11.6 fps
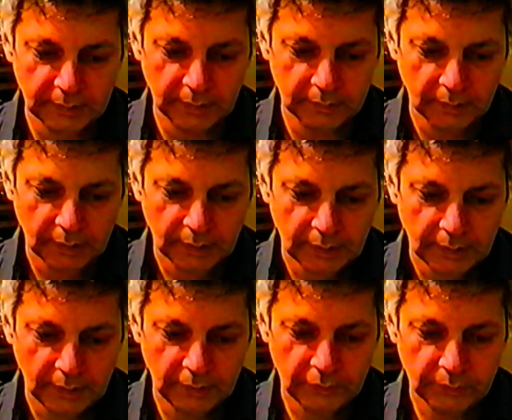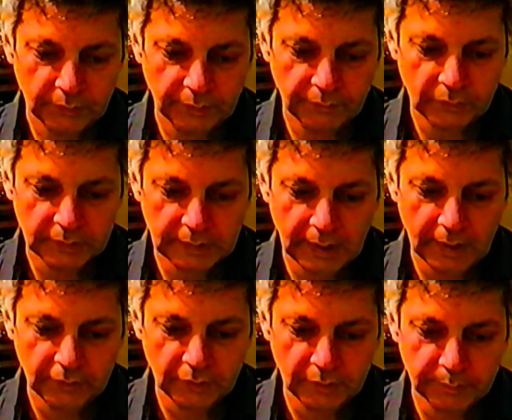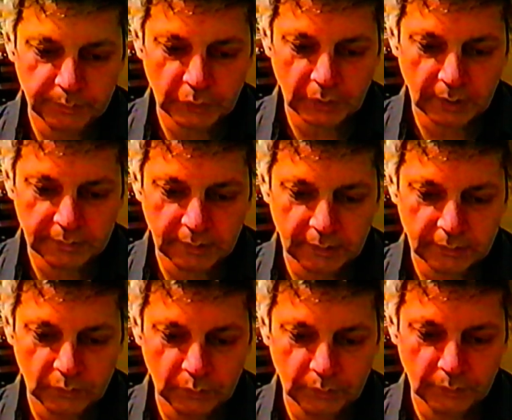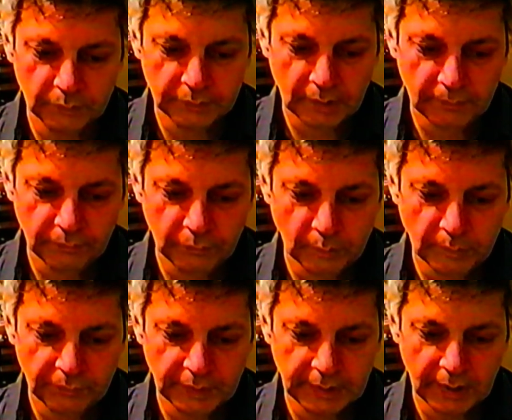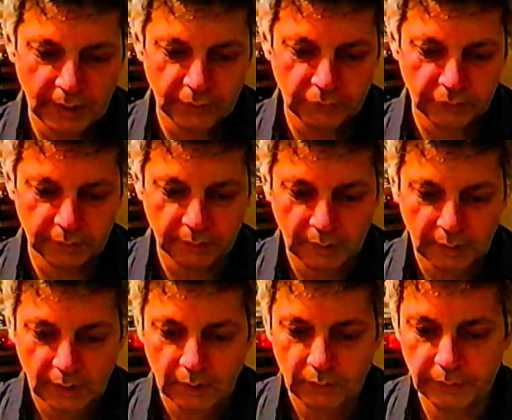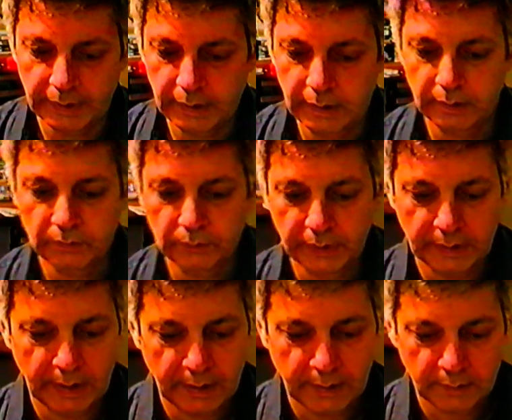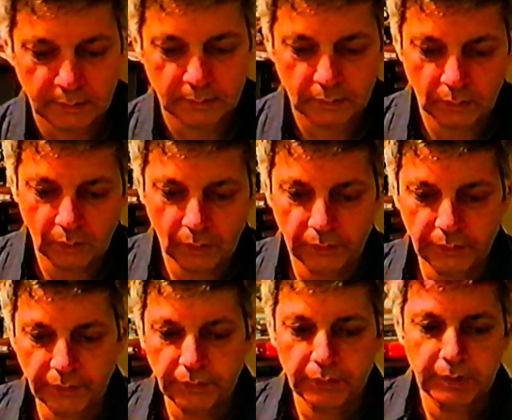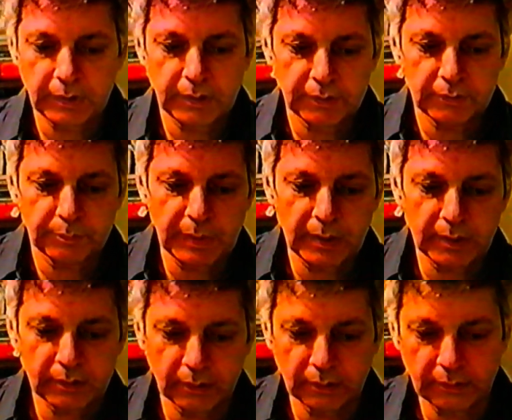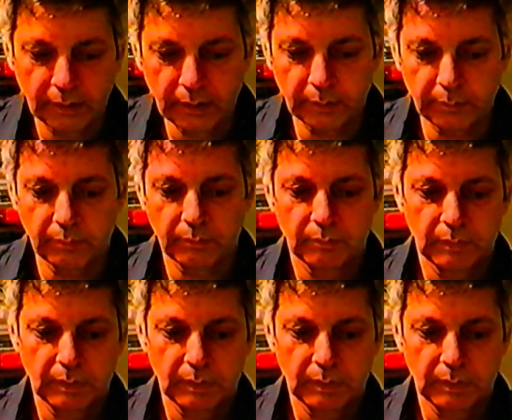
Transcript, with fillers: state is your reverse aging process due to some form of radiation, re regained over 30 years back in time.